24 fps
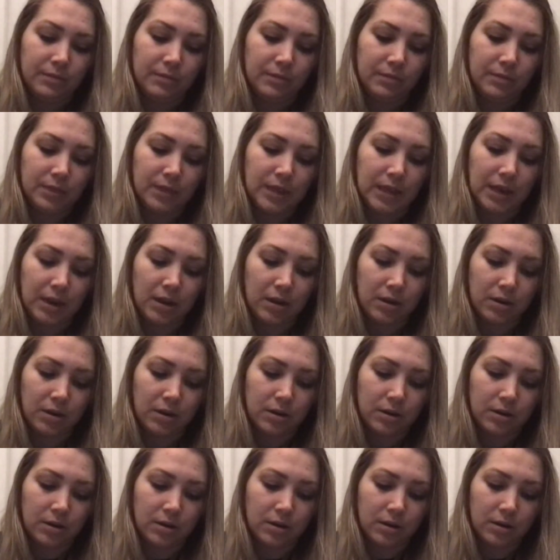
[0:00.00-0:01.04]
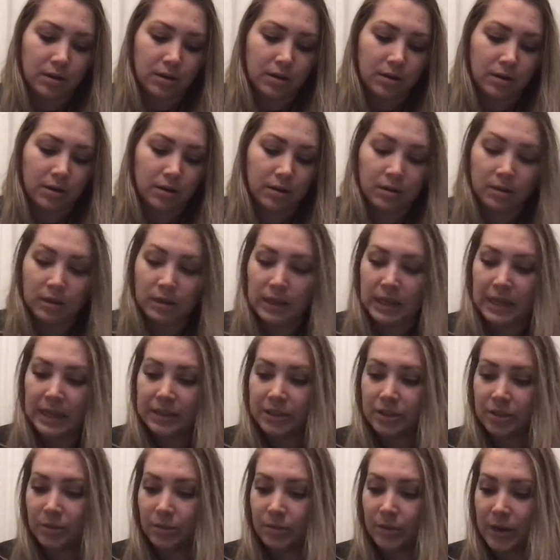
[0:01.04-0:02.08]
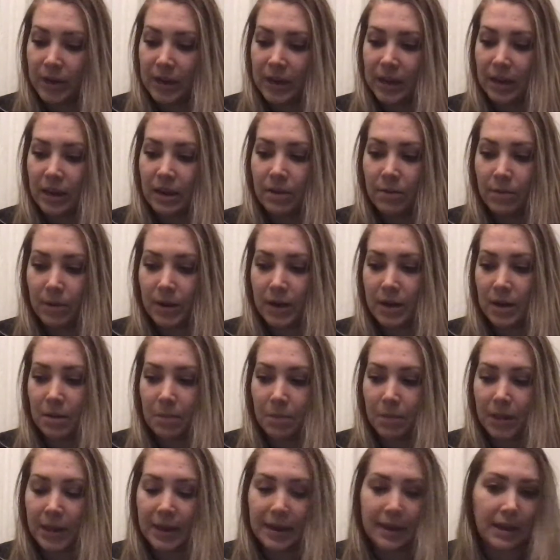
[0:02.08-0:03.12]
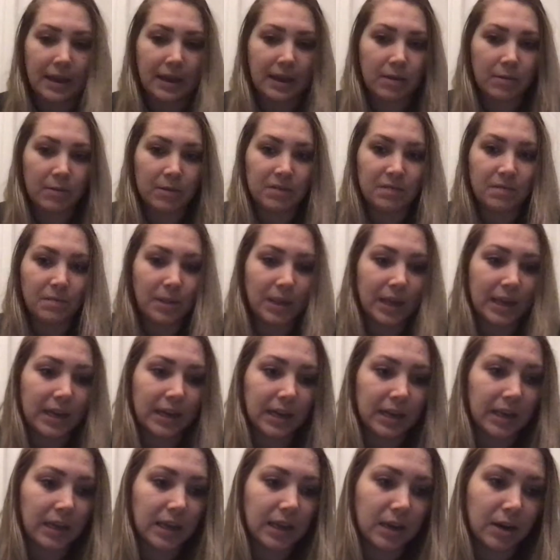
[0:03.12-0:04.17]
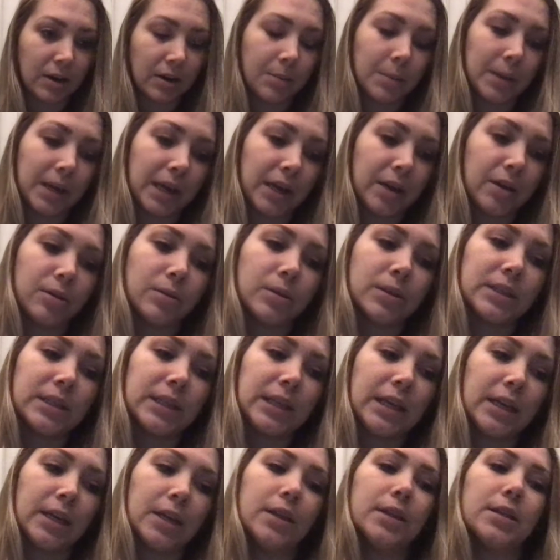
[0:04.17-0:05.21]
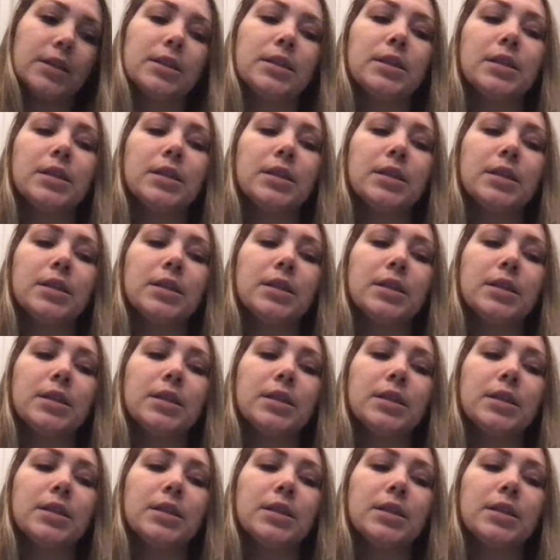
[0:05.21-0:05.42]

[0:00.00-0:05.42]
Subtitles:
They are classroom ready, ready to play. We've played it here at my house, and